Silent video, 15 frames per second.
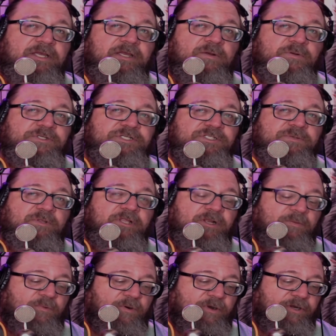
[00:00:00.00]
which is a little
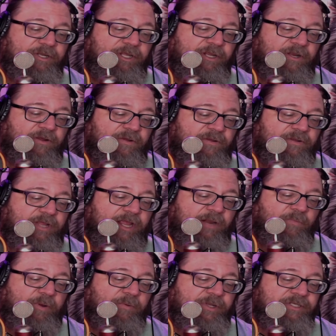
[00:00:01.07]
more, you know, and
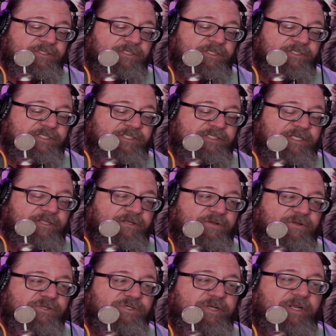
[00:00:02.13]
we went and looked at Tillicootree,